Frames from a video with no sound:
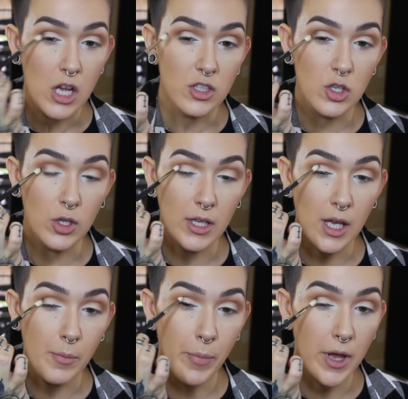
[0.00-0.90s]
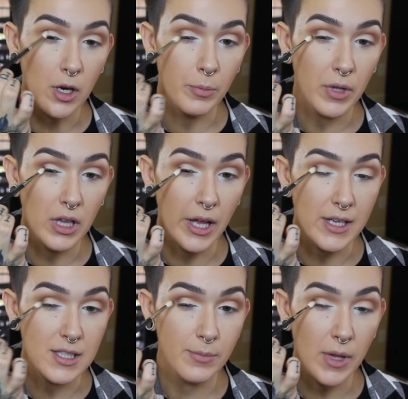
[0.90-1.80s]
so you can get better
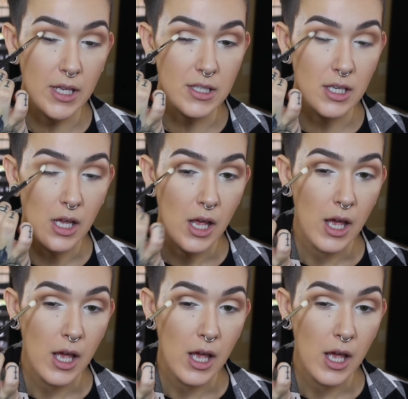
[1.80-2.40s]
placement.